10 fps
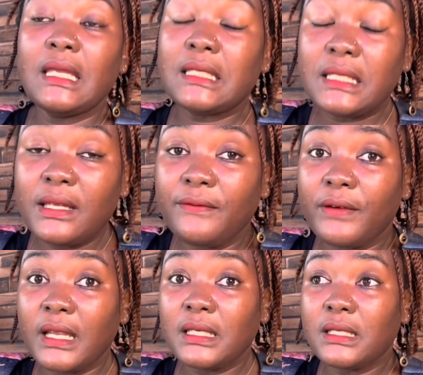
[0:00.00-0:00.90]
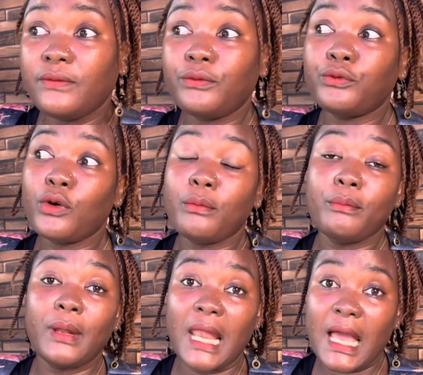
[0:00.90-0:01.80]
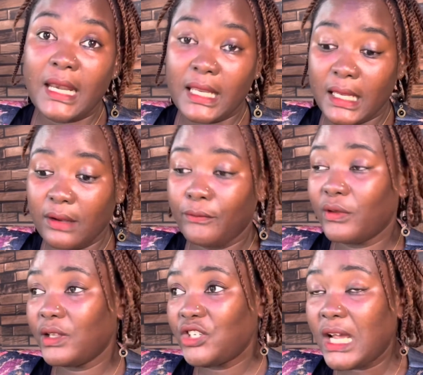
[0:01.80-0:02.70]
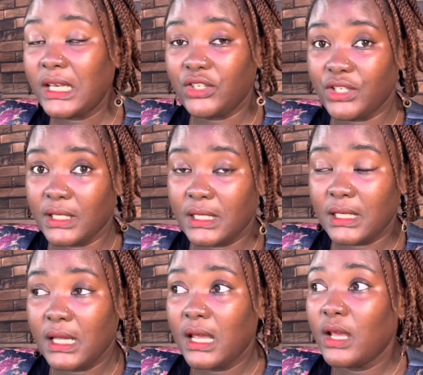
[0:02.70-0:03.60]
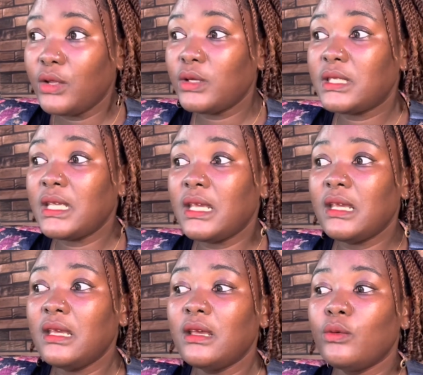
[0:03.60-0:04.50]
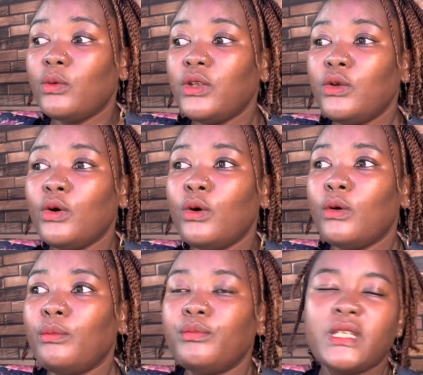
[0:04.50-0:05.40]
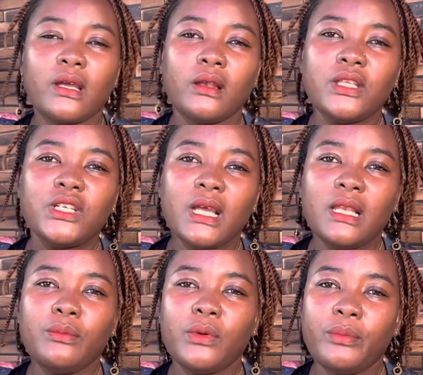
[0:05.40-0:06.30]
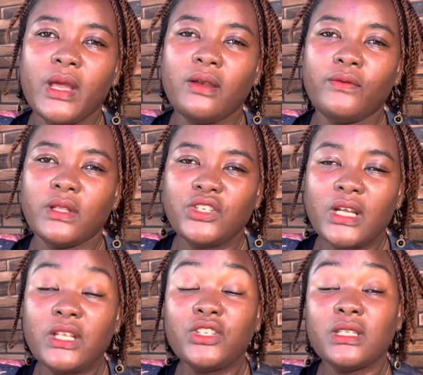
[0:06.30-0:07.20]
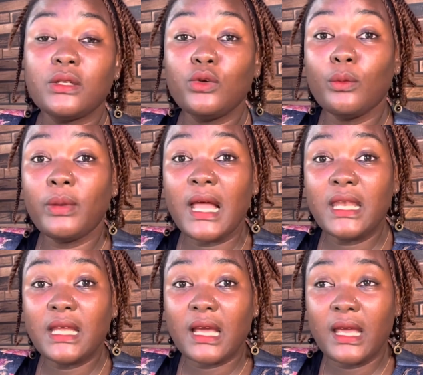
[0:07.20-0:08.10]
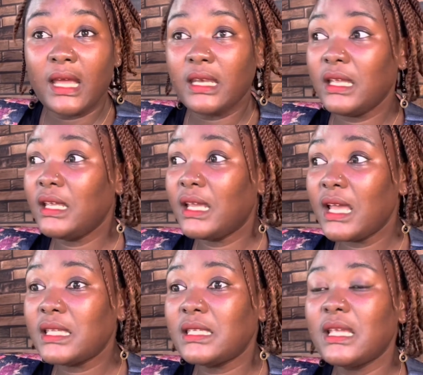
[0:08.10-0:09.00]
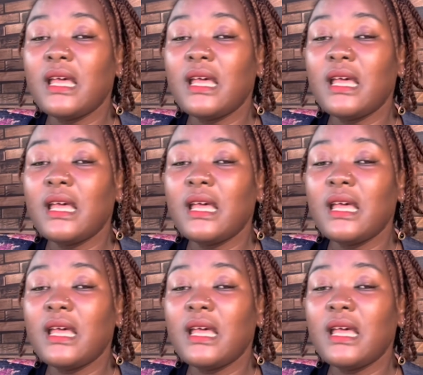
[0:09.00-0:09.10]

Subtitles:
different from planning for the challenges. You see, when you're psychologically prepared for the challenges, you're planning ahead in case